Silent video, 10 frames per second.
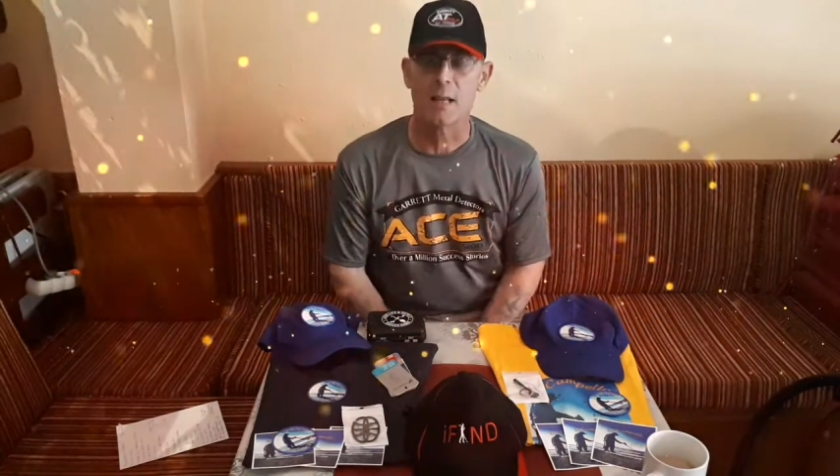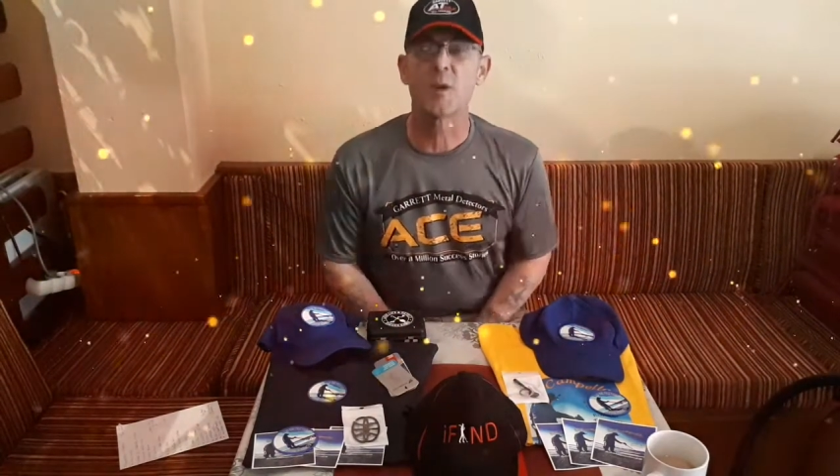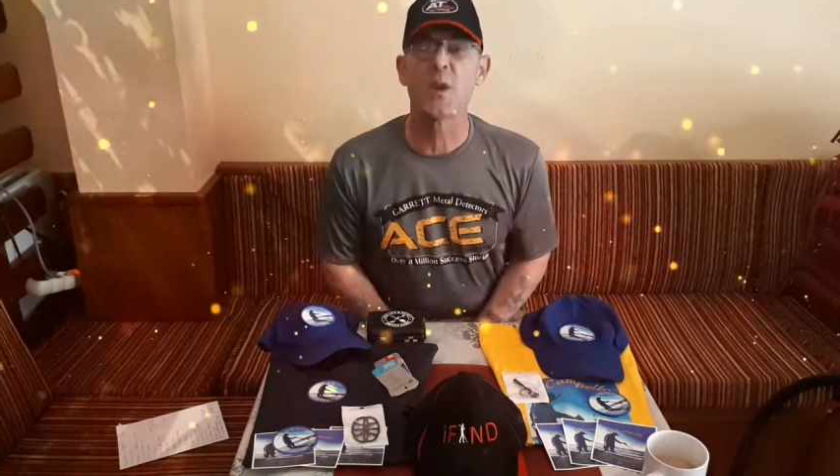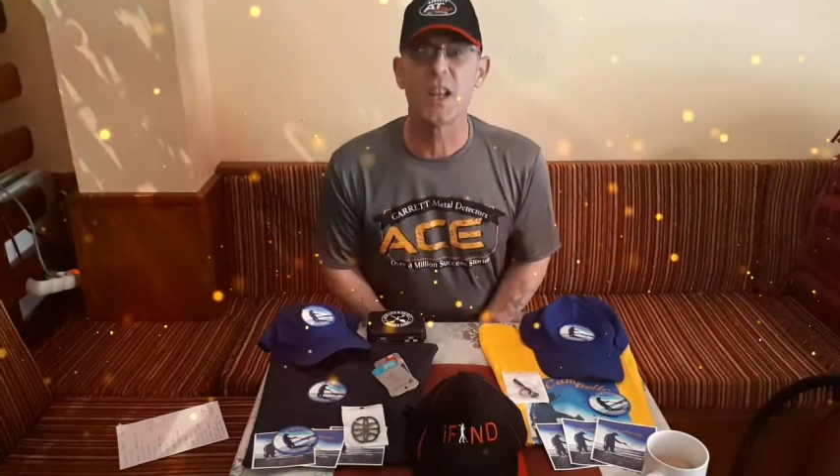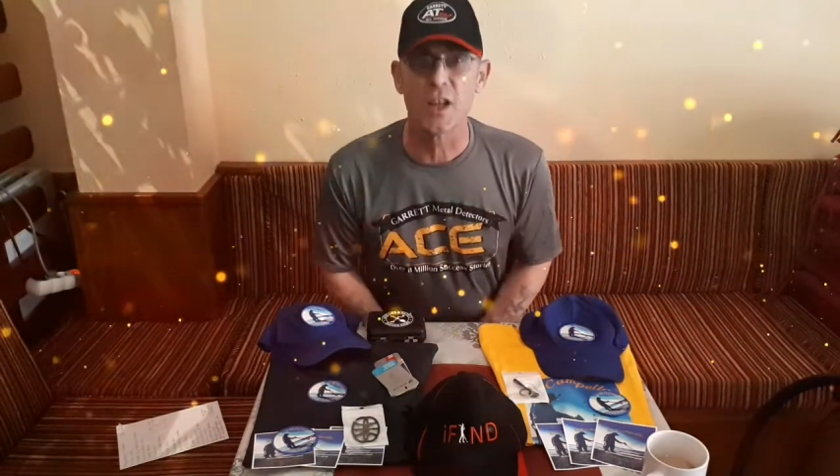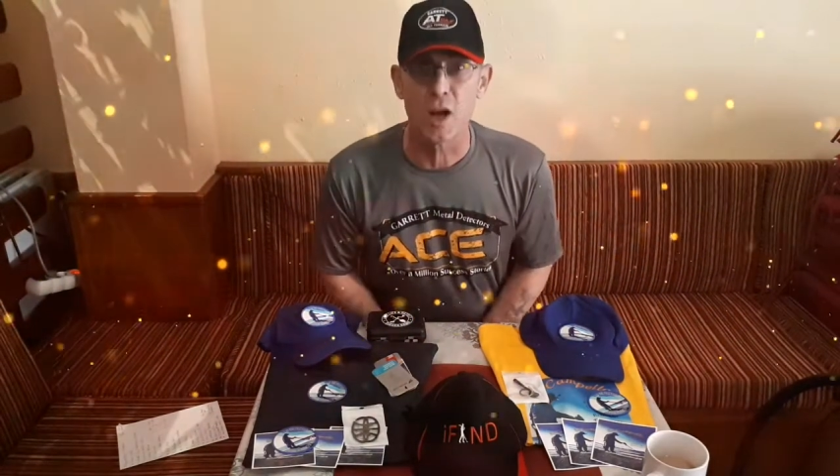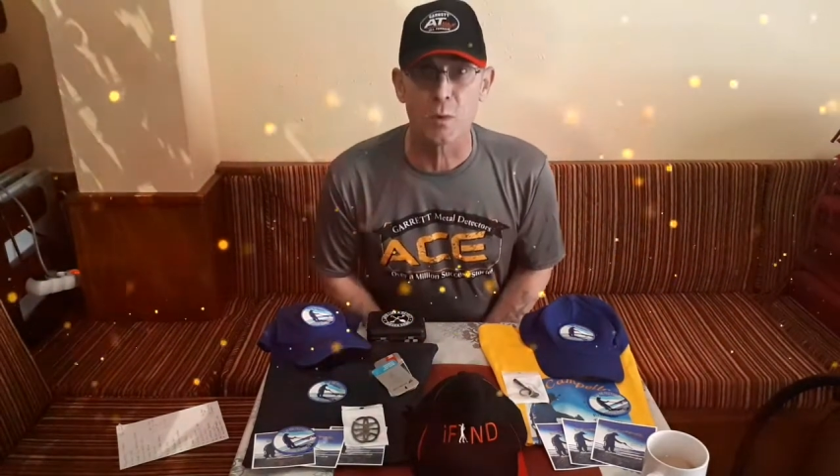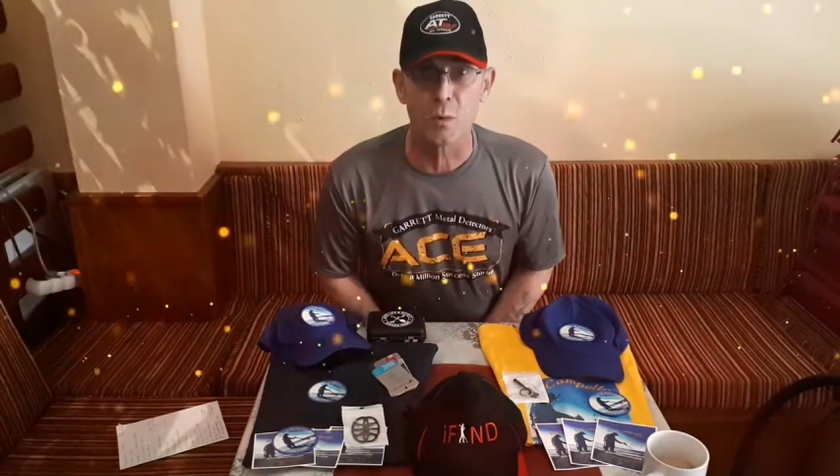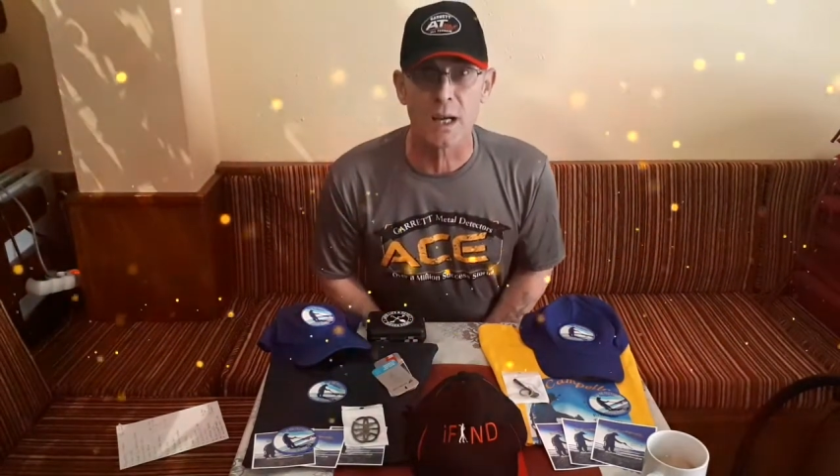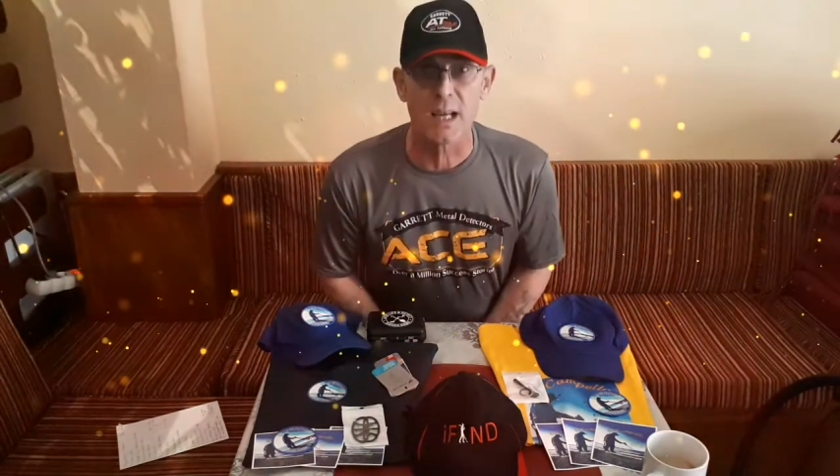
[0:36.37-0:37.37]
I'm doing it the
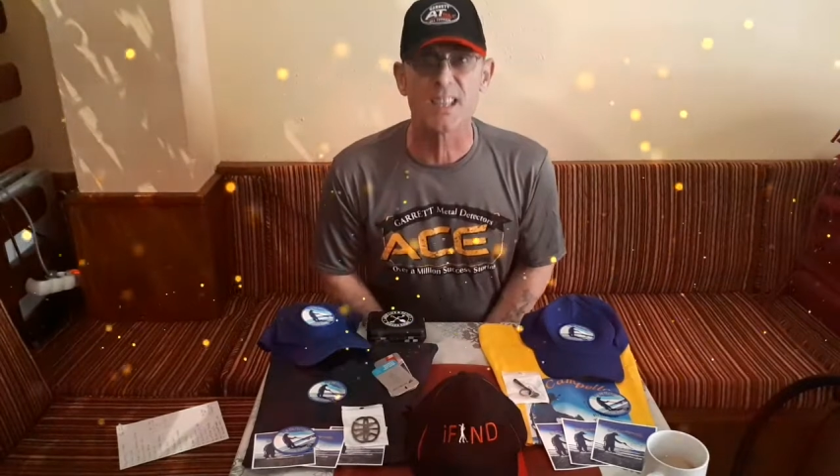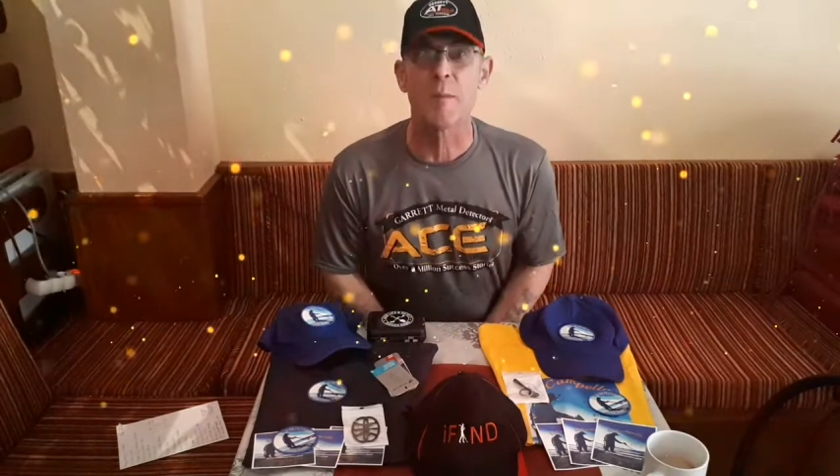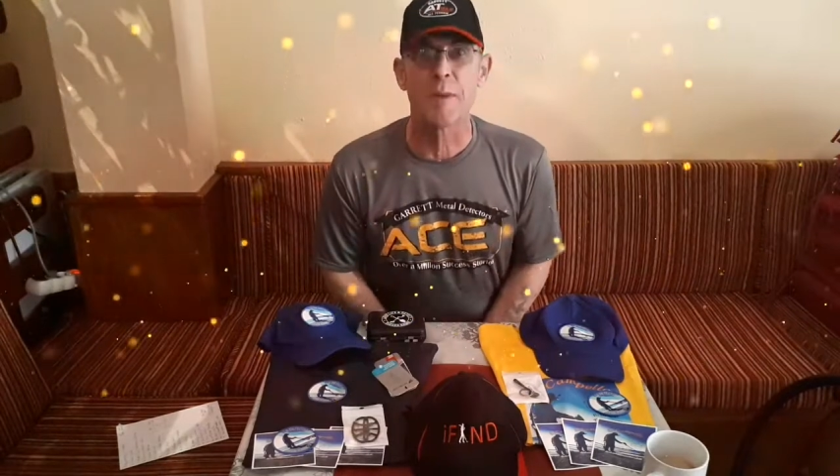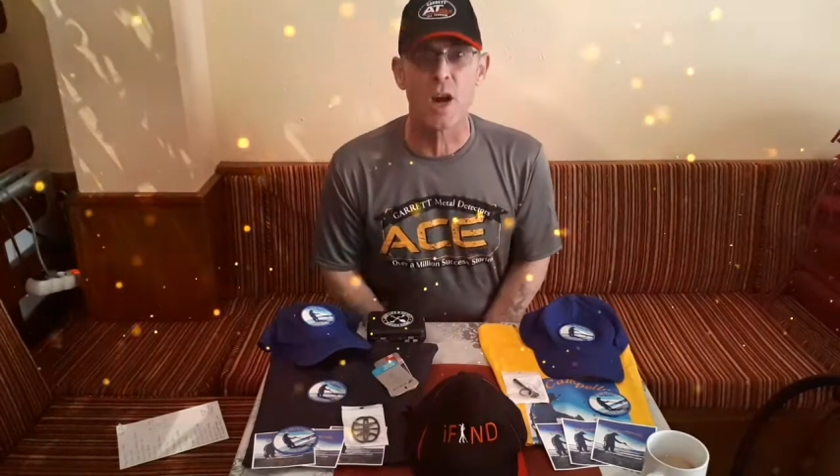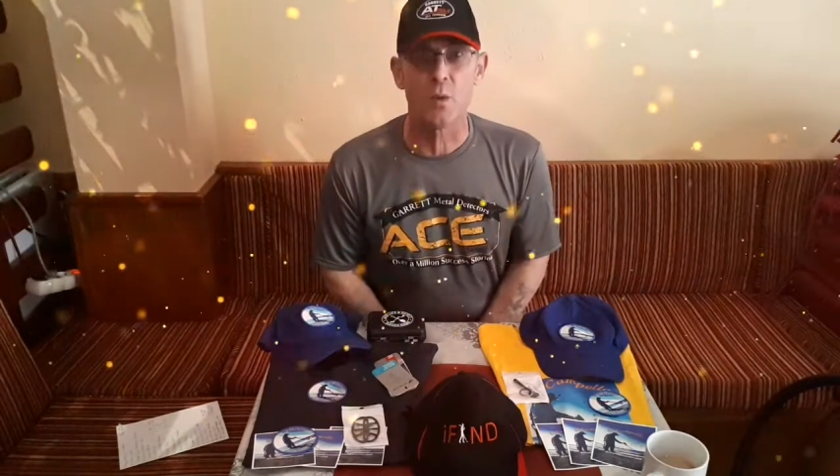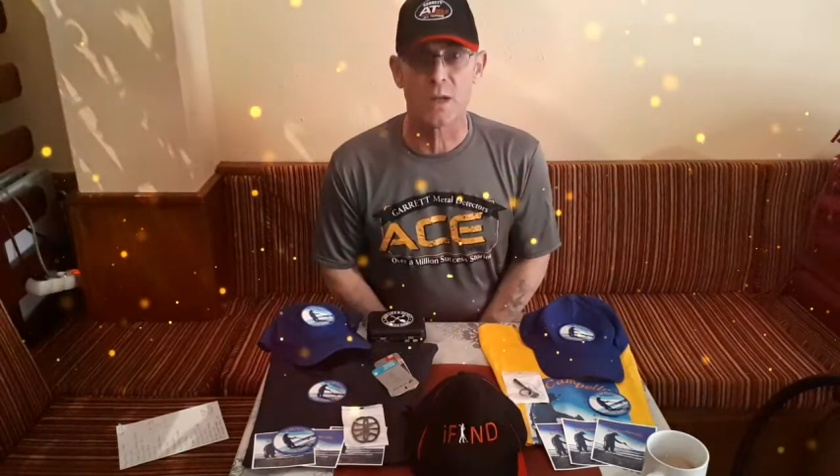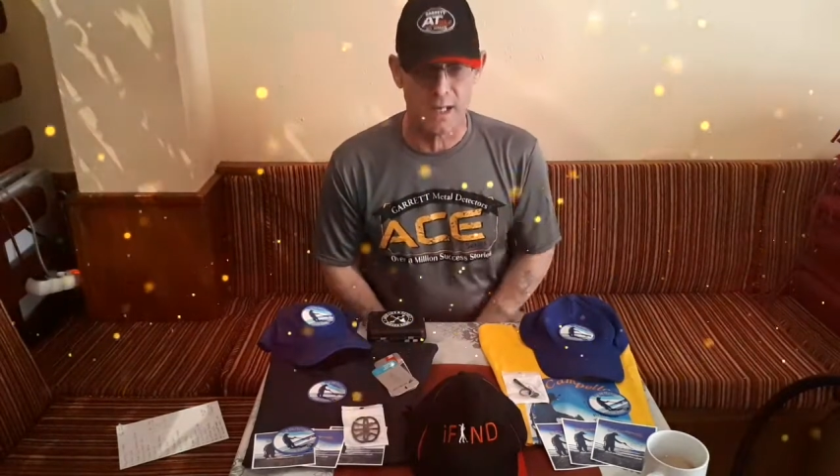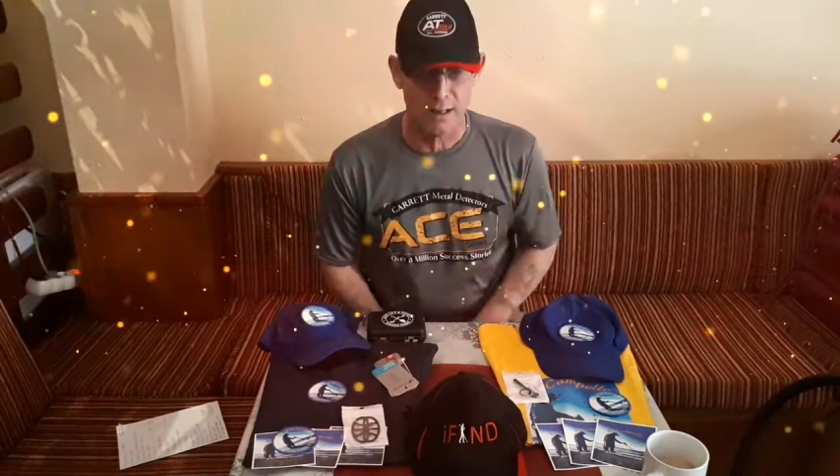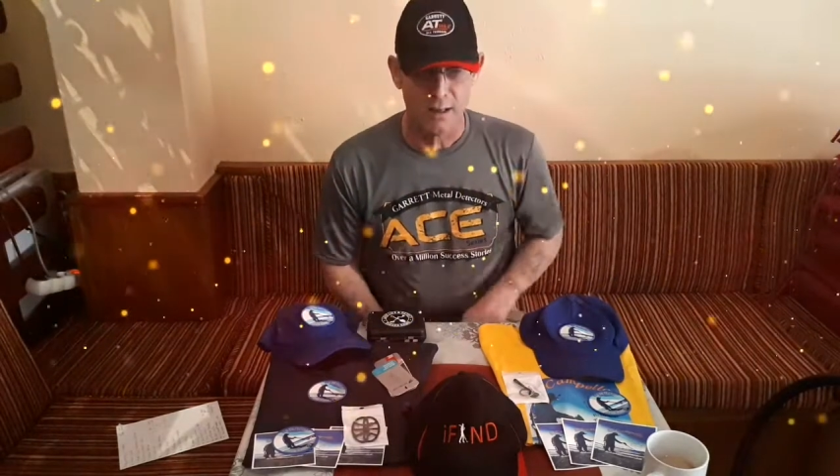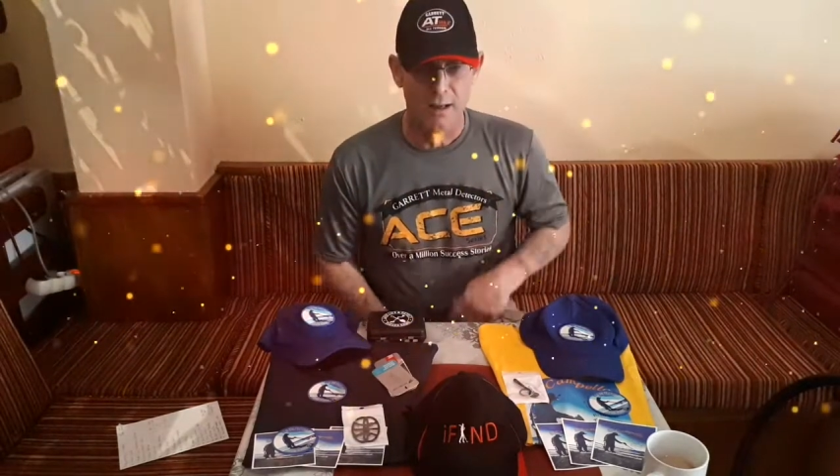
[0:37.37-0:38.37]
old way because I'm an
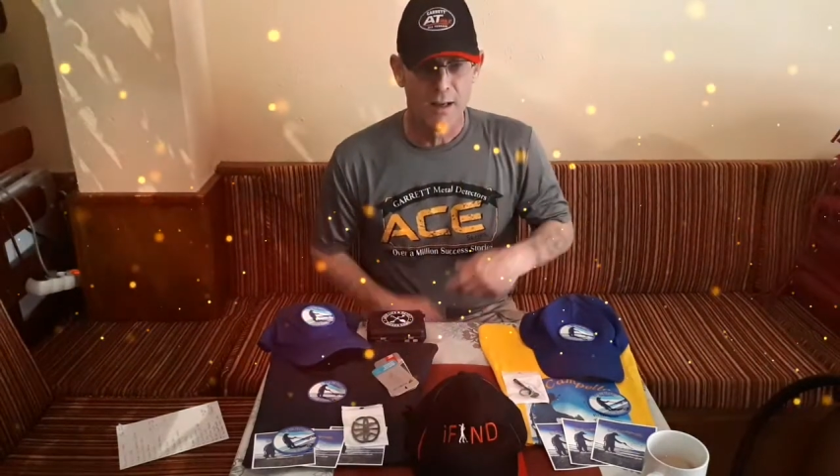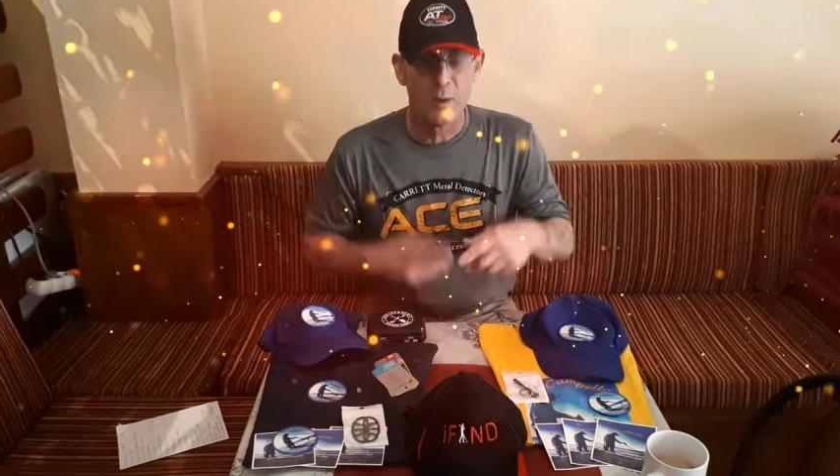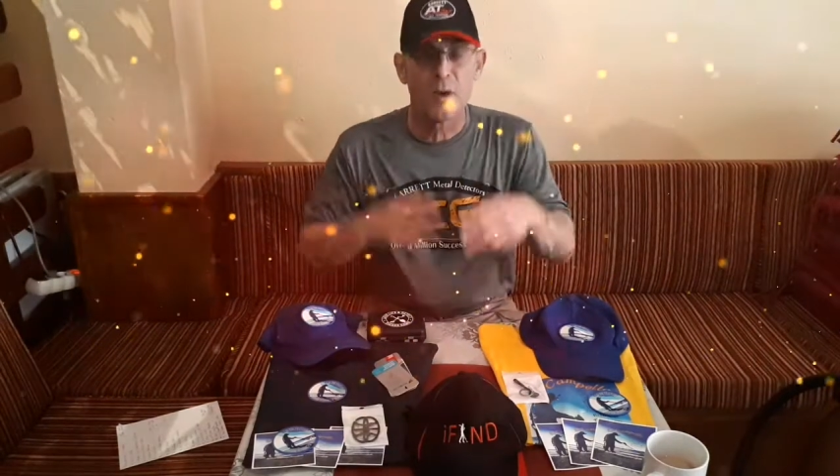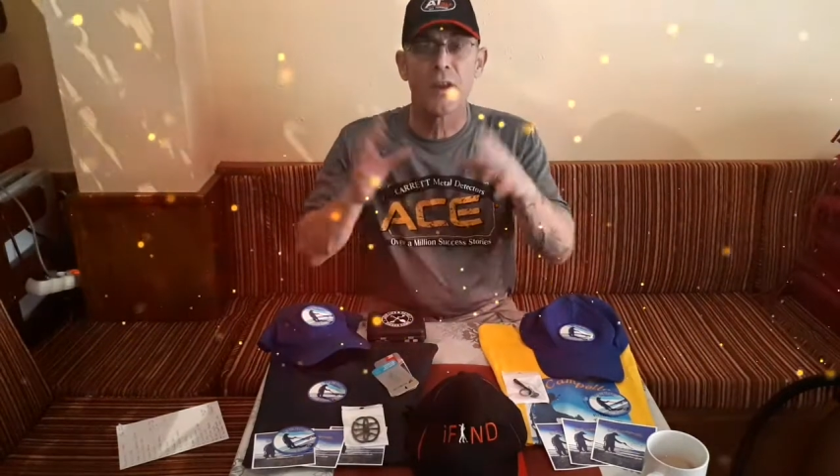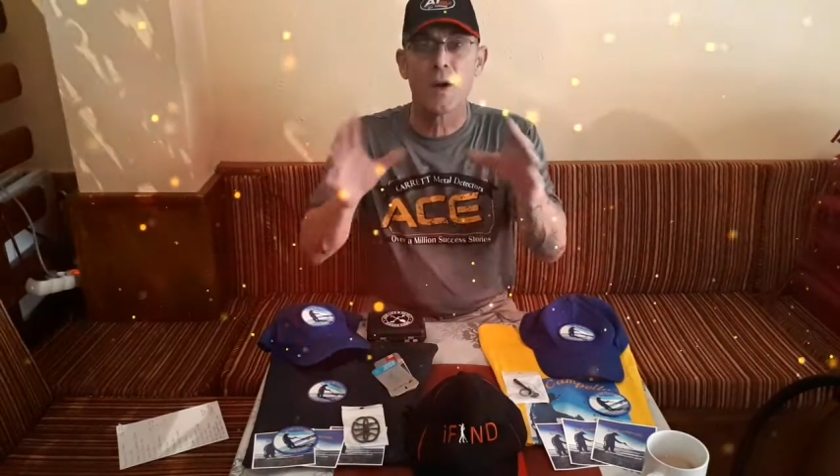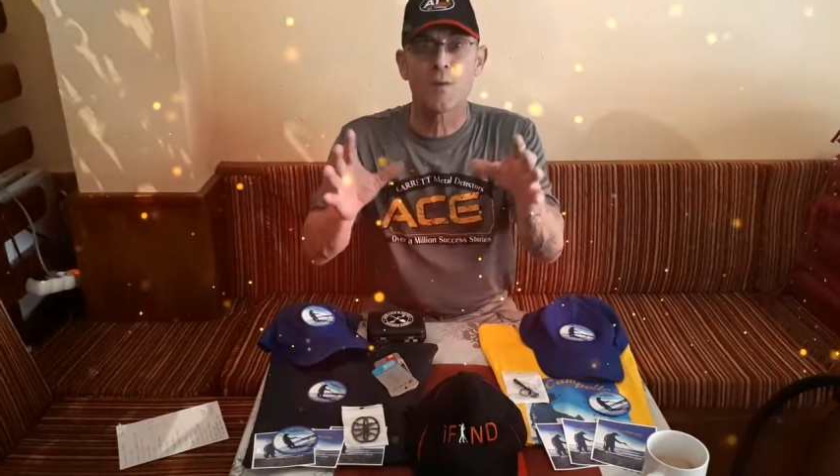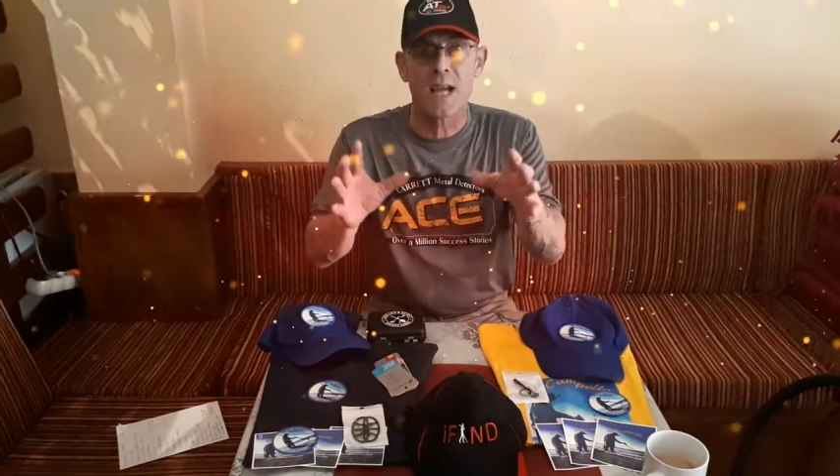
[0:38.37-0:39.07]
oldie. We've got the old